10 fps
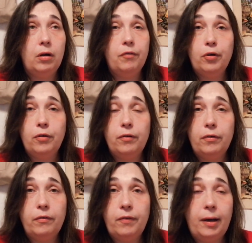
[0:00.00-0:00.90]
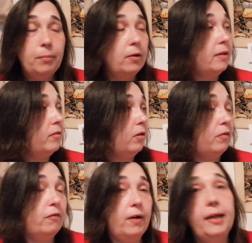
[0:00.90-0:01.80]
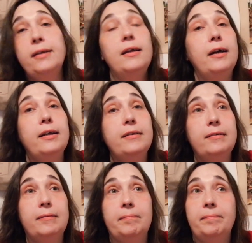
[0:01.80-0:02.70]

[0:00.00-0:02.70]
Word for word: of her fabrics on Fight Night